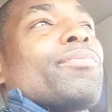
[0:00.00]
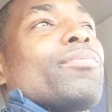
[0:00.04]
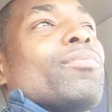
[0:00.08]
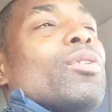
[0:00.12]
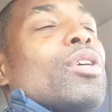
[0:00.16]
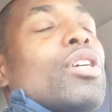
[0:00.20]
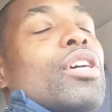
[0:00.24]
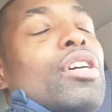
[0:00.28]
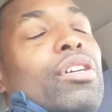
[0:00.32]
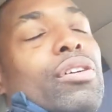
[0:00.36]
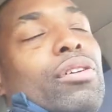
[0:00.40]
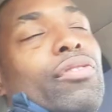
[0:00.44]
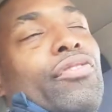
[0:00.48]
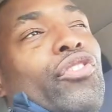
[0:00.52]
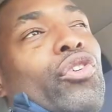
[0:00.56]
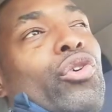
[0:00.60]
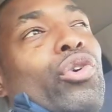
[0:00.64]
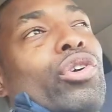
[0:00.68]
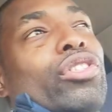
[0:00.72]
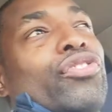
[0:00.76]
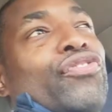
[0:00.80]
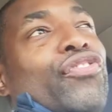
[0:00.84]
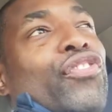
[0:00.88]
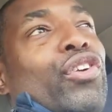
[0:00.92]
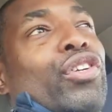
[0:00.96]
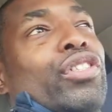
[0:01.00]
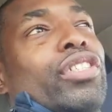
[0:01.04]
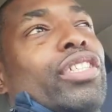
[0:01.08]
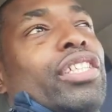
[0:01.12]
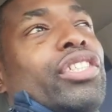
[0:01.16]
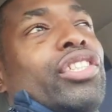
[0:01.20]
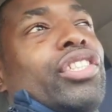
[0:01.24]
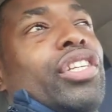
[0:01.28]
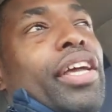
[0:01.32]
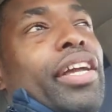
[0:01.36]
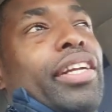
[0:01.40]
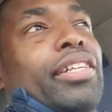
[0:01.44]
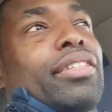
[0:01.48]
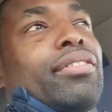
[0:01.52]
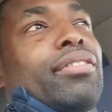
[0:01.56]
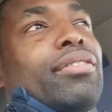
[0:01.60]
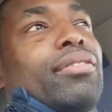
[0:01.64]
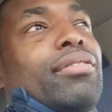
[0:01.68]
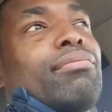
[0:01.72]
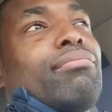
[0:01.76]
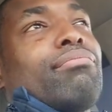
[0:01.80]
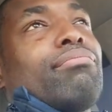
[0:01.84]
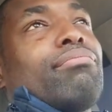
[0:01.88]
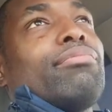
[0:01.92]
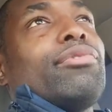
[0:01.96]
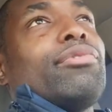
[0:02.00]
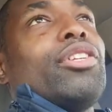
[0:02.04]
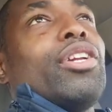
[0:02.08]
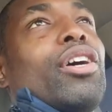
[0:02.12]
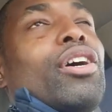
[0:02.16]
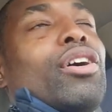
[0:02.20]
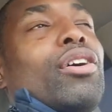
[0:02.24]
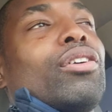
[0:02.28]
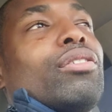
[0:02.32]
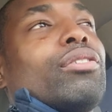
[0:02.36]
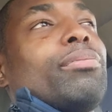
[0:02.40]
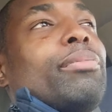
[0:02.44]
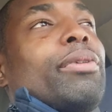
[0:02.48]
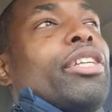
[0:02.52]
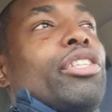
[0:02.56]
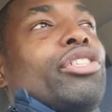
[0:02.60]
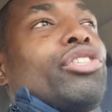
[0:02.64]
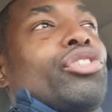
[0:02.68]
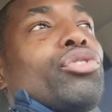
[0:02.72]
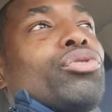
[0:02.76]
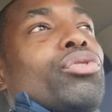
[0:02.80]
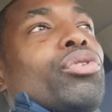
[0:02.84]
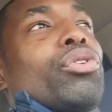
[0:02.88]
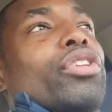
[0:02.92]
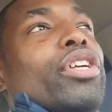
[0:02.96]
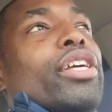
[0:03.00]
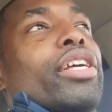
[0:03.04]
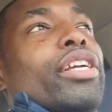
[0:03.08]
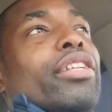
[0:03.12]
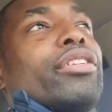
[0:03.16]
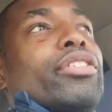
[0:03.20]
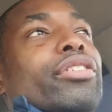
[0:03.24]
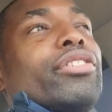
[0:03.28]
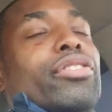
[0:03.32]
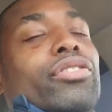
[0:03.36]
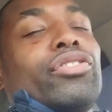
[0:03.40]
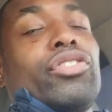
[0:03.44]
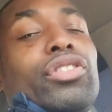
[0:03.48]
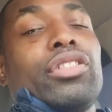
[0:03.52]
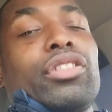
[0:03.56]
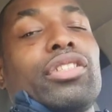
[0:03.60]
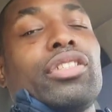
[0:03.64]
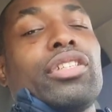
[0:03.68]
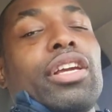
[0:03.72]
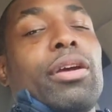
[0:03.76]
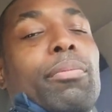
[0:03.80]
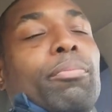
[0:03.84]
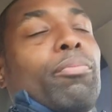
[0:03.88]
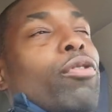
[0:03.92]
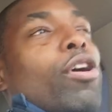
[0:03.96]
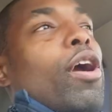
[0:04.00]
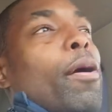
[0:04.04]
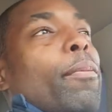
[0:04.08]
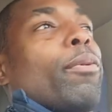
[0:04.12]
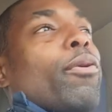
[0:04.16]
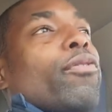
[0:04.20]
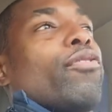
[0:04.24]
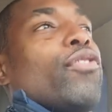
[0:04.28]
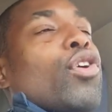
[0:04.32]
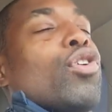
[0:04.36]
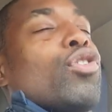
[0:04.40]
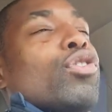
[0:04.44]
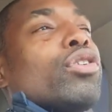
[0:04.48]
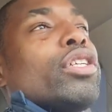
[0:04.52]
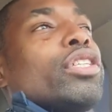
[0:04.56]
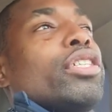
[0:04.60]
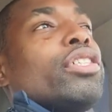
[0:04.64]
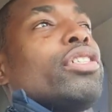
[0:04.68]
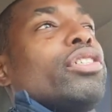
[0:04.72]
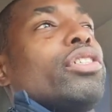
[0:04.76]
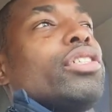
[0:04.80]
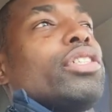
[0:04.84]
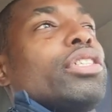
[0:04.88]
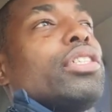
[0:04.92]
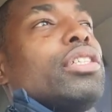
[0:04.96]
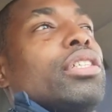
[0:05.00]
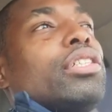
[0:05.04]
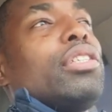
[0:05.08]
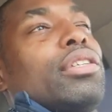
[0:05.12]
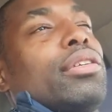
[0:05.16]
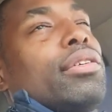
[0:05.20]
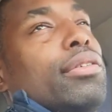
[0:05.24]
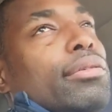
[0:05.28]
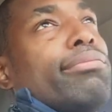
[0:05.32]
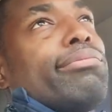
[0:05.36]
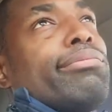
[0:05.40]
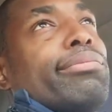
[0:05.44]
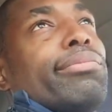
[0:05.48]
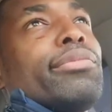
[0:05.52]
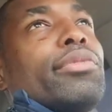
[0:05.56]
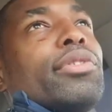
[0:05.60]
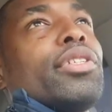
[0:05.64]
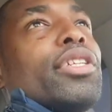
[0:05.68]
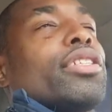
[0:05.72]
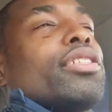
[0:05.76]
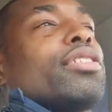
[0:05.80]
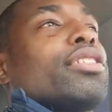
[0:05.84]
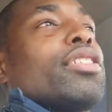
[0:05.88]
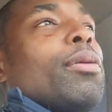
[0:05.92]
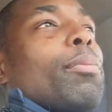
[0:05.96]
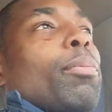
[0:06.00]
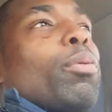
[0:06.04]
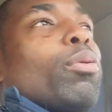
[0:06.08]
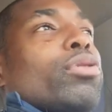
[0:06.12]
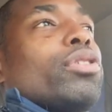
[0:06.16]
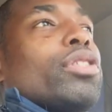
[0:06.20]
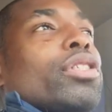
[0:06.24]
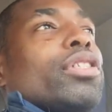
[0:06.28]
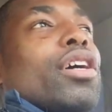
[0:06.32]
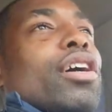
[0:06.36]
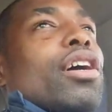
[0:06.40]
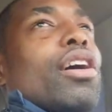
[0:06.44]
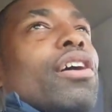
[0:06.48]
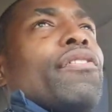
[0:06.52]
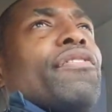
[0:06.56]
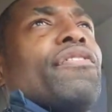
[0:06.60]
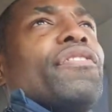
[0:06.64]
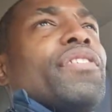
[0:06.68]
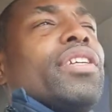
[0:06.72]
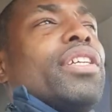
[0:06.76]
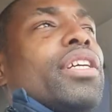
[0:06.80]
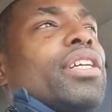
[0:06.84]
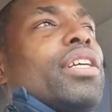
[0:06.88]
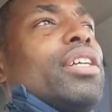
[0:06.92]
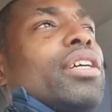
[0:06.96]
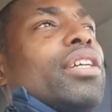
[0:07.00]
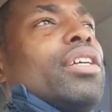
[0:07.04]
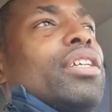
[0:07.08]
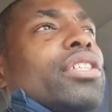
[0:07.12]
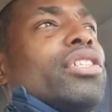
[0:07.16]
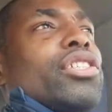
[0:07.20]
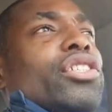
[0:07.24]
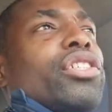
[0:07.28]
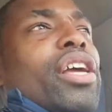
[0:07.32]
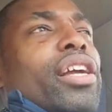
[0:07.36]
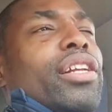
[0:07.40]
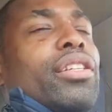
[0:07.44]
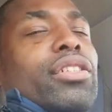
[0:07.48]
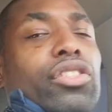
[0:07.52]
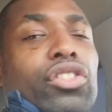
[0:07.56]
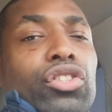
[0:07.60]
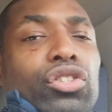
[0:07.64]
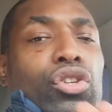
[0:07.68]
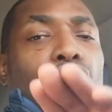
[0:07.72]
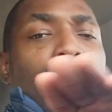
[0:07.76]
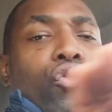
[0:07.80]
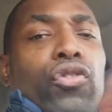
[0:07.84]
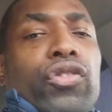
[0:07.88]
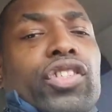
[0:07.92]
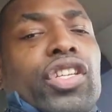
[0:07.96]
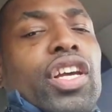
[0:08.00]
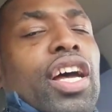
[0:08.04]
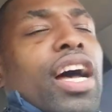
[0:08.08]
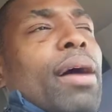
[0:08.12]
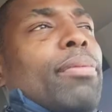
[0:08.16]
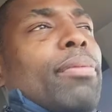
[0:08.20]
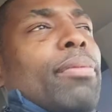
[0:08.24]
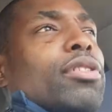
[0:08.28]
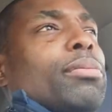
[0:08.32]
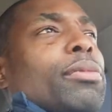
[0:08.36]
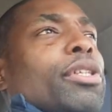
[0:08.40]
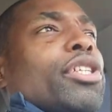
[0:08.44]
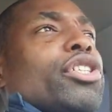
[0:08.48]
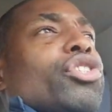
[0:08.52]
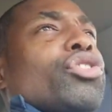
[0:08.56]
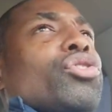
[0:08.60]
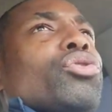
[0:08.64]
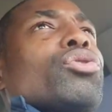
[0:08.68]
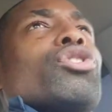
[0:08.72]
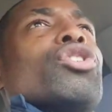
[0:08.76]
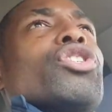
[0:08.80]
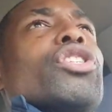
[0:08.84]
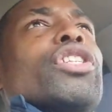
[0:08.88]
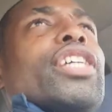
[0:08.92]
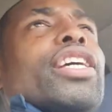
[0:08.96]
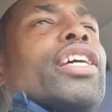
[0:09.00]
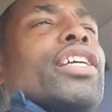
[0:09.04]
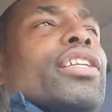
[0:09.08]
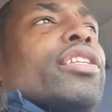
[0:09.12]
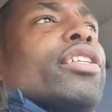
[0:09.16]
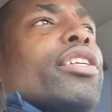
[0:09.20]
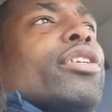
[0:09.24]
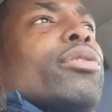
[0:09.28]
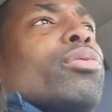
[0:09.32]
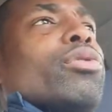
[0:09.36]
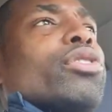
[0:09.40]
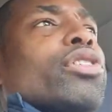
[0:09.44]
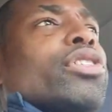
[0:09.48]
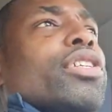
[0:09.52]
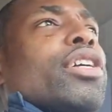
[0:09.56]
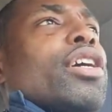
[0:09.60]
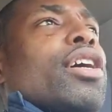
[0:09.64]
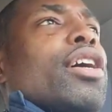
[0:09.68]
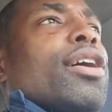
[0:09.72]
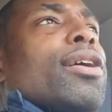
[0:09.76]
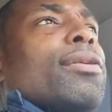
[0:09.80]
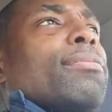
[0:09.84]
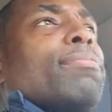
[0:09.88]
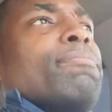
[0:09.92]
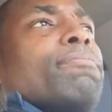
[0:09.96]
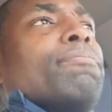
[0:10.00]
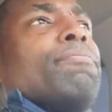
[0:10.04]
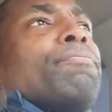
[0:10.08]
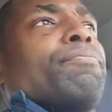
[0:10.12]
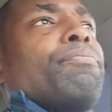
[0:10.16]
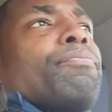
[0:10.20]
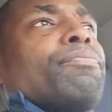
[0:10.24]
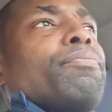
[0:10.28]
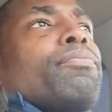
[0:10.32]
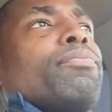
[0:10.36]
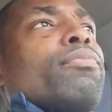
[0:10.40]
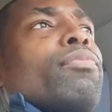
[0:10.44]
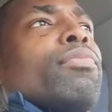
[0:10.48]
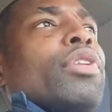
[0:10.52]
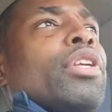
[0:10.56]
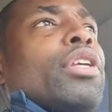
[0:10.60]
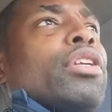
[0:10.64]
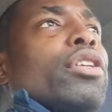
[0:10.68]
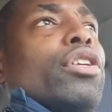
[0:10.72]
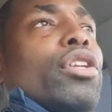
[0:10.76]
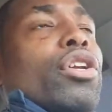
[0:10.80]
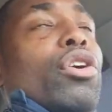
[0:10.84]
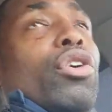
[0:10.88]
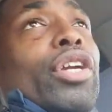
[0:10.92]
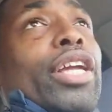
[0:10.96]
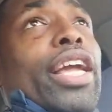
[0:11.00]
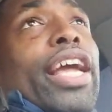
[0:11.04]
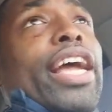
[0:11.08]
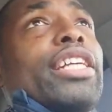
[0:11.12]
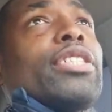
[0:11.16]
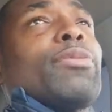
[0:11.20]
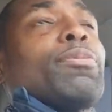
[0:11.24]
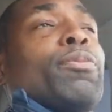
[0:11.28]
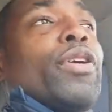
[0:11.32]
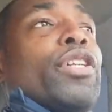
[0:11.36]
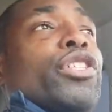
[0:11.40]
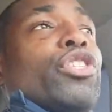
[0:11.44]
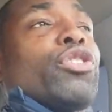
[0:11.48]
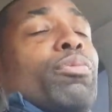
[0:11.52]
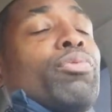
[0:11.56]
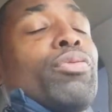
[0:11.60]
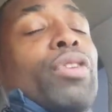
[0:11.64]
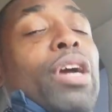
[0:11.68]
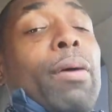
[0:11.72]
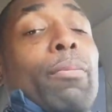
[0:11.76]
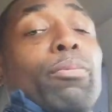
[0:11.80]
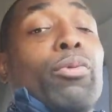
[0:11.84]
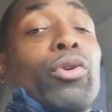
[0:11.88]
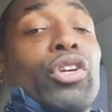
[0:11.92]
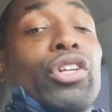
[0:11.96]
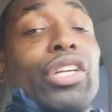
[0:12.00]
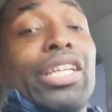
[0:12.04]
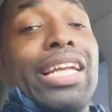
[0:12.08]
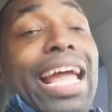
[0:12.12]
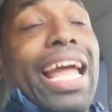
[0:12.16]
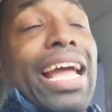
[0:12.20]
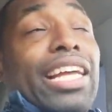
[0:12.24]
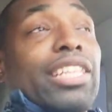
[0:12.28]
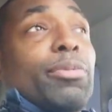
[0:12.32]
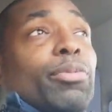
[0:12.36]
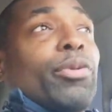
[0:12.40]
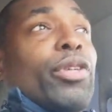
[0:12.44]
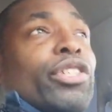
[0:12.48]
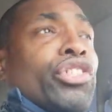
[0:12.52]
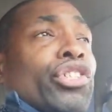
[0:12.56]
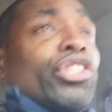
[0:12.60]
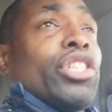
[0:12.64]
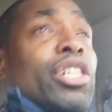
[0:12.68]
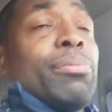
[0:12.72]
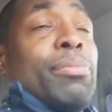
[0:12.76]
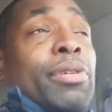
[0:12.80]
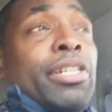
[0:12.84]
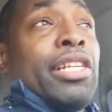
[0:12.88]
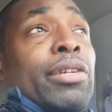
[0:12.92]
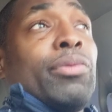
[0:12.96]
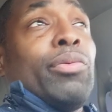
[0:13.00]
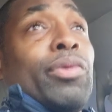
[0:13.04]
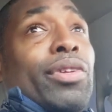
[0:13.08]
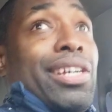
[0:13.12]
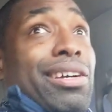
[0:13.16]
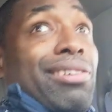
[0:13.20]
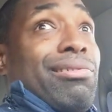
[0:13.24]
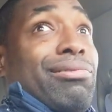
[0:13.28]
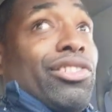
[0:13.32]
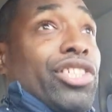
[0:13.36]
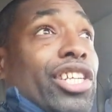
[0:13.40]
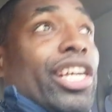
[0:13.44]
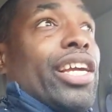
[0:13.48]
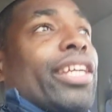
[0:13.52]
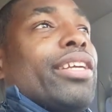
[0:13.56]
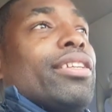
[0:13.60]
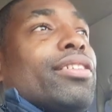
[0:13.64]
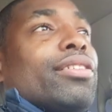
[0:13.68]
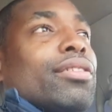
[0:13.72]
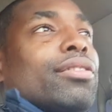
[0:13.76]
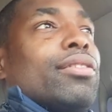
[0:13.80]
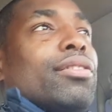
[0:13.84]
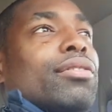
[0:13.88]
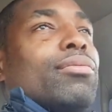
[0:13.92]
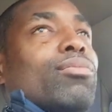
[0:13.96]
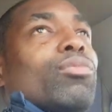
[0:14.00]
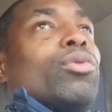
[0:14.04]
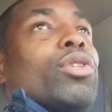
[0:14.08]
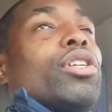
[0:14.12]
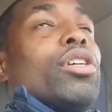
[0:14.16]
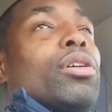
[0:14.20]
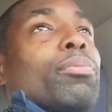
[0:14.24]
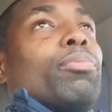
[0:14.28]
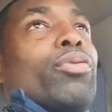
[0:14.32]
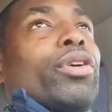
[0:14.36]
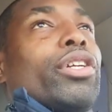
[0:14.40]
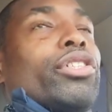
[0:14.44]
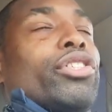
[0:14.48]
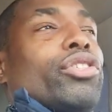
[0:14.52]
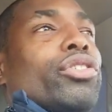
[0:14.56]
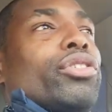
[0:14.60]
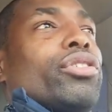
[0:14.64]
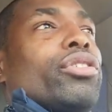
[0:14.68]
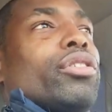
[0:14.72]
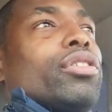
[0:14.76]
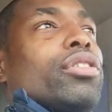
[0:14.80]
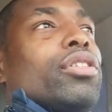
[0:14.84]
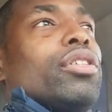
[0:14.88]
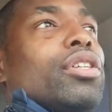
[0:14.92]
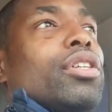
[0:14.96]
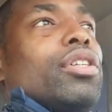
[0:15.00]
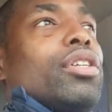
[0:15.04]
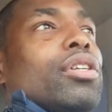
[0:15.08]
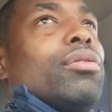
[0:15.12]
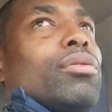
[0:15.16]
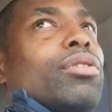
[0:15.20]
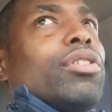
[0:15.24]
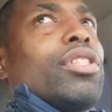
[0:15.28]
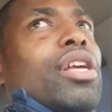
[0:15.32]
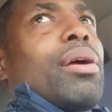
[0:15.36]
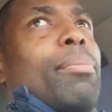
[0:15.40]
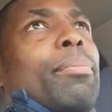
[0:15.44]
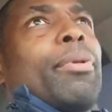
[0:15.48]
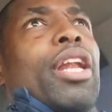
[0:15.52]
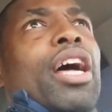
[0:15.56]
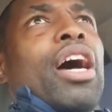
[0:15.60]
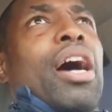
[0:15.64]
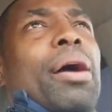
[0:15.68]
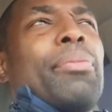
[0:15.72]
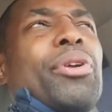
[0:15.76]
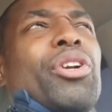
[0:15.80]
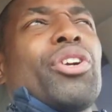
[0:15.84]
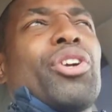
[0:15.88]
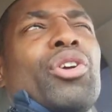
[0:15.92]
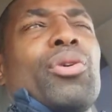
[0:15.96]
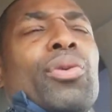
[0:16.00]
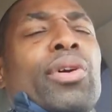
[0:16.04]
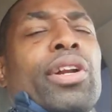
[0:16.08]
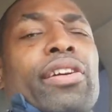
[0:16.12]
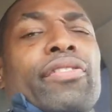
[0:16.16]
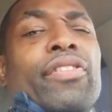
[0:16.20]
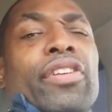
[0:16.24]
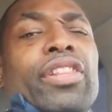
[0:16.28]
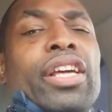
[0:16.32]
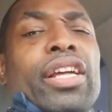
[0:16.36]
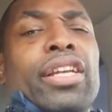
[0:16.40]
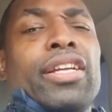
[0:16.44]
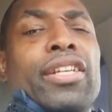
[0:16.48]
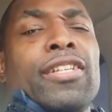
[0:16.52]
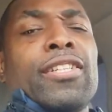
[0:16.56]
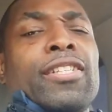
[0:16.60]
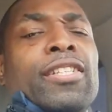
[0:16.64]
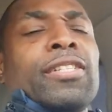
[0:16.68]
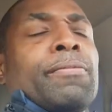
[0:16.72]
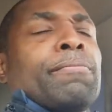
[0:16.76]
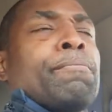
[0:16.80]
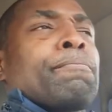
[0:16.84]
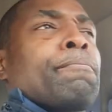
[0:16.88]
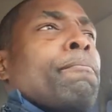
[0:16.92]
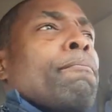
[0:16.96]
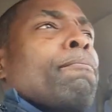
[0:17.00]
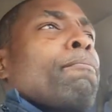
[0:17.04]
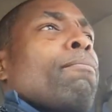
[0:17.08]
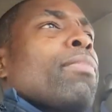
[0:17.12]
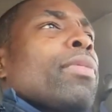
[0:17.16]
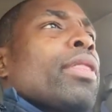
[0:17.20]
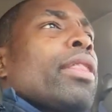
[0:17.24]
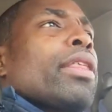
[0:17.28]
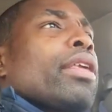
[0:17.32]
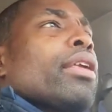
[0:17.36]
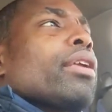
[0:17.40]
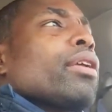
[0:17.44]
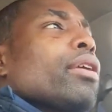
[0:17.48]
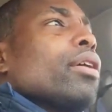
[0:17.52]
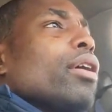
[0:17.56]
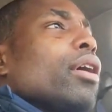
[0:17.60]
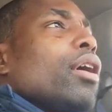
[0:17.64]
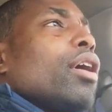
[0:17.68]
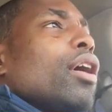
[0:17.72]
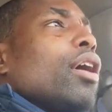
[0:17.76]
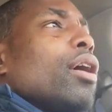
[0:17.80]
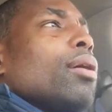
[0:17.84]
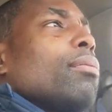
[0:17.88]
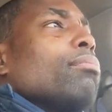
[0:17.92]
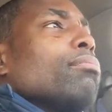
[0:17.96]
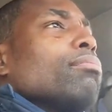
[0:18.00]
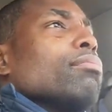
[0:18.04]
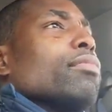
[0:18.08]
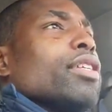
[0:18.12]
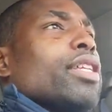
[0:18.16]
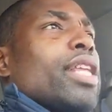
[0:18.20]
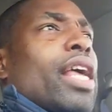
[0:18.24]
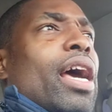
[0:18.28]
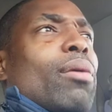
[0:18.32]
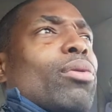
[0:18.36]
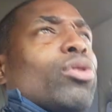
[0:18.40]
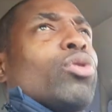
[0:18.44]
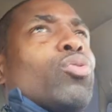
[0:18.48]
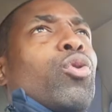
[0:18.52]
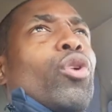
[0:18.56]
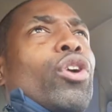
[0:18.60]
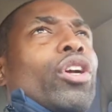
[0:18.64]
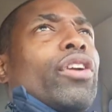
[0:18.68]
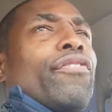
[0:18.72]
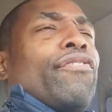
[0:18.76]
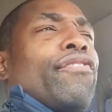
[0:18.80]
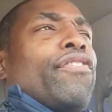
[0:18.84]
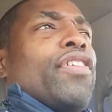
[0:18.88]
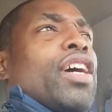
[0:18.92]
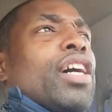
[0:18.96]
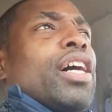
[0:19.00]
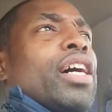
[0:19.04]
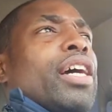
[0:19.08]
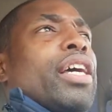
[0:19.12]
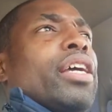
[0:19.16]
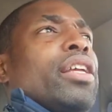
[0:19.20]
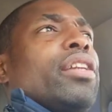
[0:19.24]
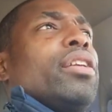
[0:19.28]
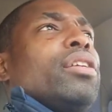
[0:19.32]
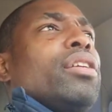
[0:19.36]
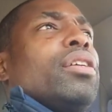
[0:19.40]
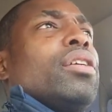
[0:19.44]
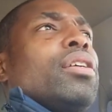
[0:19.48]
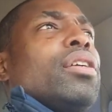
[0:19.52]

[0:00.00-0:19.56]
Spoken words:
Well, of course, first I check, to make sure that she's getting proper voltage. That's simple stuff. Check the stovetop to make sure that there was, proper gas pressure coming in without checking for the pressure, manometer or whatever that is. And that was working fine.